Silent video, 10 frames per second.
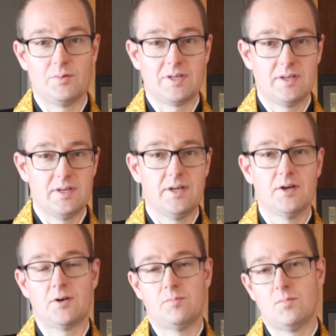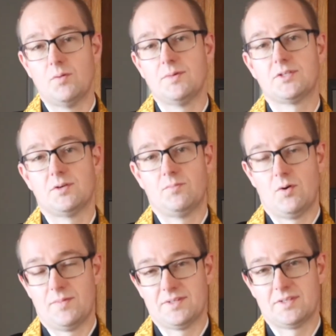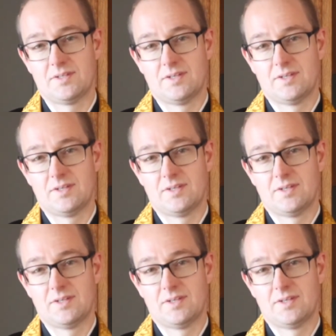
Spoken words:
we can hear moment to moment